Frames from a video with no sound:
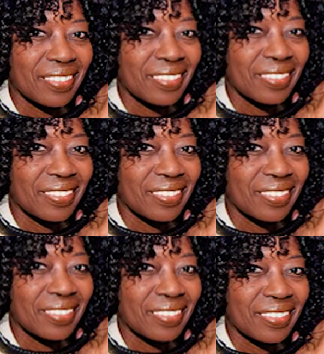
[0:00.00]

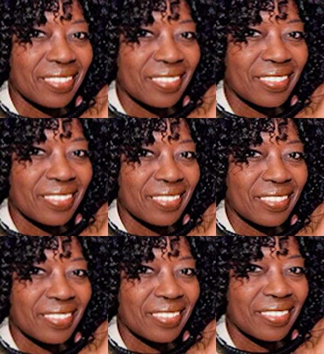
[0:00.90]

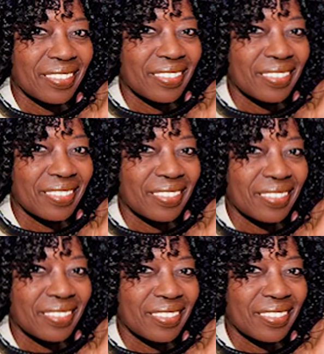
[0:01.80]

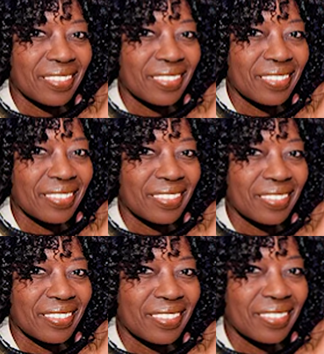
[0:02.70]

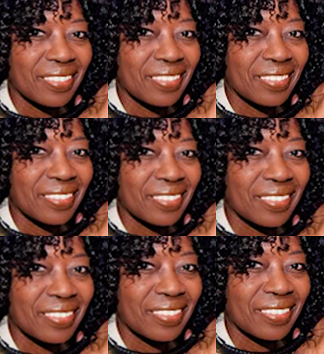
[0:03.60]

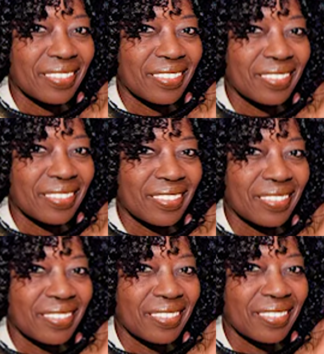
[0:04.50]

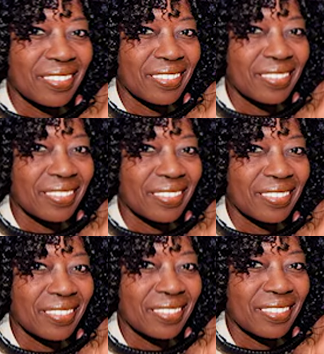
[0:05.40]

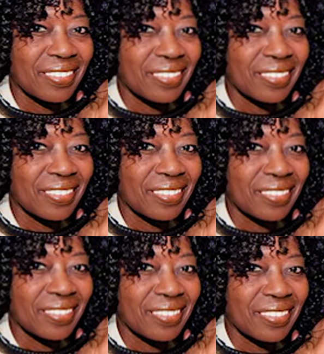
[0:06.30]
No words are spoken by the person on screen.